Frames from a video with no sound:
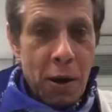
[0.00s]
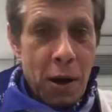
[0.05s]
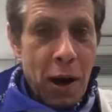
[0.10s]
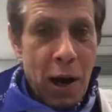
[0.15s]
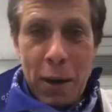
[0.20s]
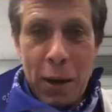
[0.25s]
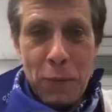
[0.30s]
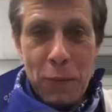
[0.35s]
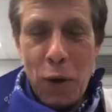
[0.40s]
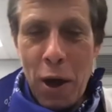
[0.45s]

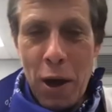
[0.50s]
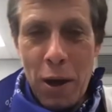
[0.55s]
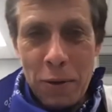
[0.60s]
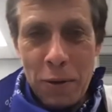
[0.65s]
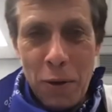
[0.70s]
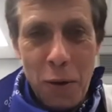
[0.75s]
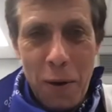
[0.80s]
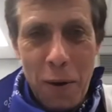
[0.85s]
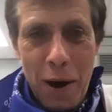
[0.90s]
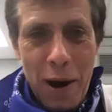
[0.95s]
I have
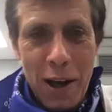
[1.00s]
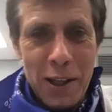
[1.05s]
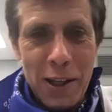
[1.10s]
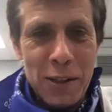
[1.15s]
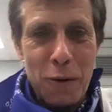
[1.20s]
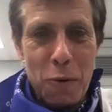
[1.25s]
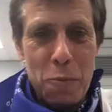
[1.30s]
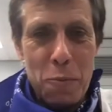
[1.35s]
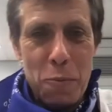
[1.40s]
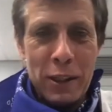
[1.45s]
no
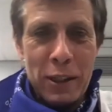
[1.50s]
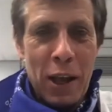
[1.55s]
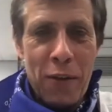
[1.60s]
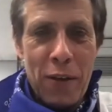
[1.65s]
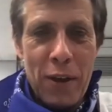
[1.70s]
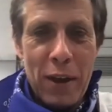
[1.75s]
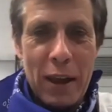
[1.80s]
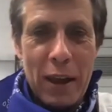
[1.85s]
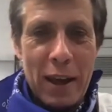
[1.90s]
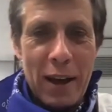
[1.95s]
answer, but I
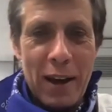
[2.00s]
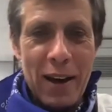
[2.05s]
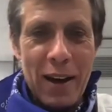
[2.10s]
think